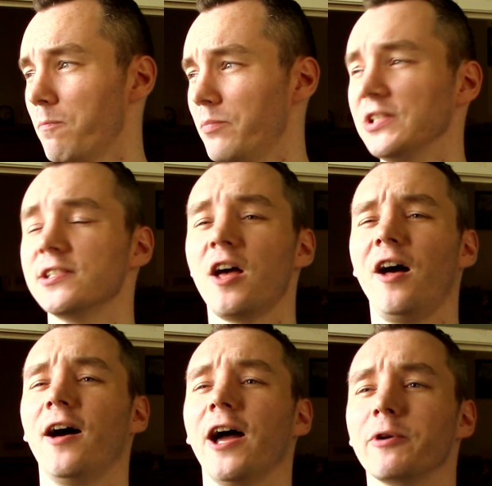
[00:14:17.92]

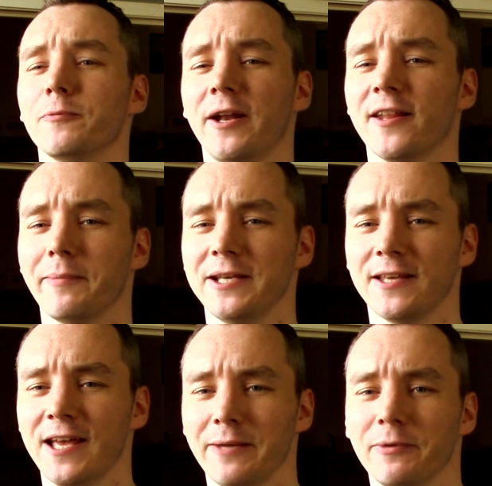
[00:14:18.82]
bizarre how much better that made the
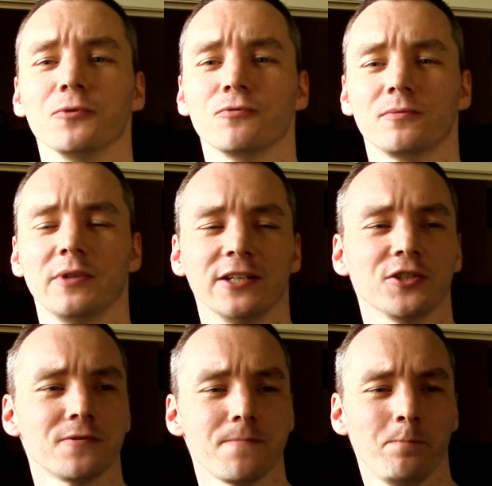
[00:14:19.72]
game. It was
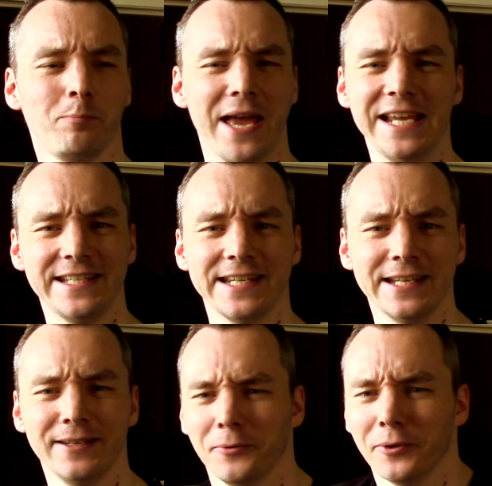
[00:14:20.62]
just pacey,
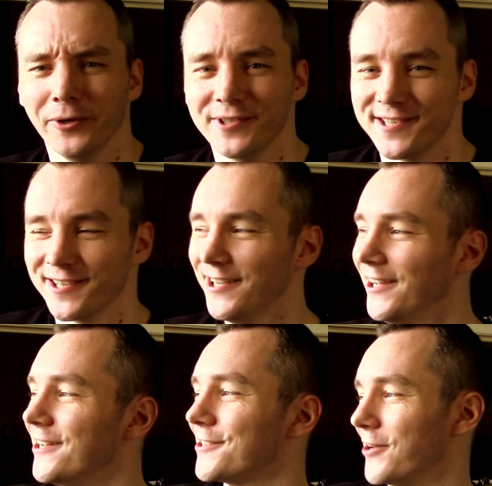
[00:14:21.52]
which is
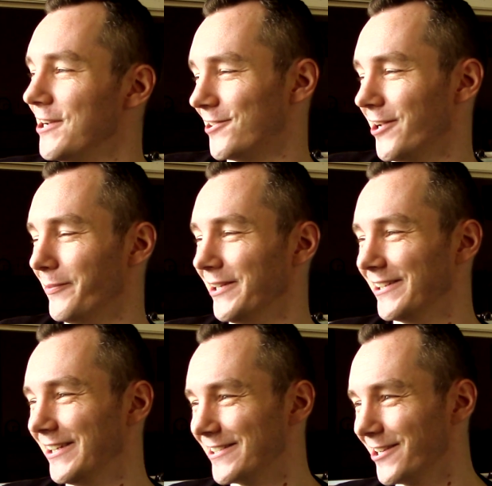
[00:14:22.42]
a strange
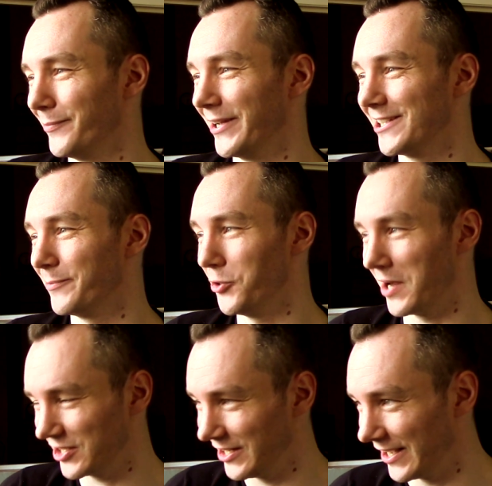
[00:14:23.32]
term in turn-based, but you
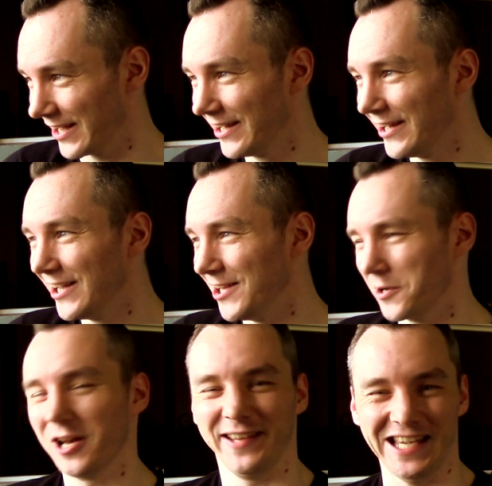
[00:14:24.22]
actually
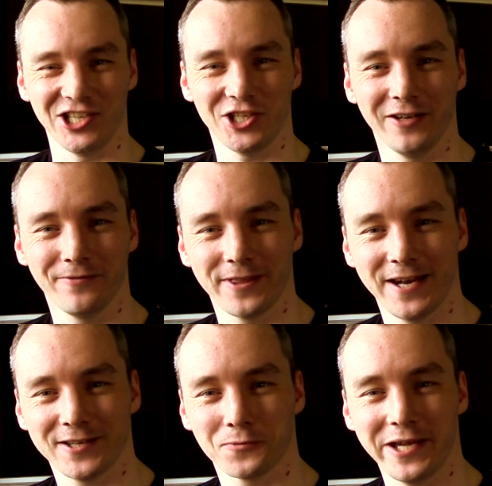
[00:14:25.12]
you're kind of itching for the
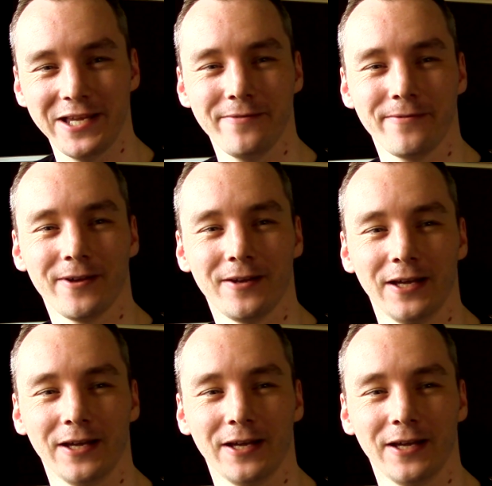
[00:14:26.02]
next wave,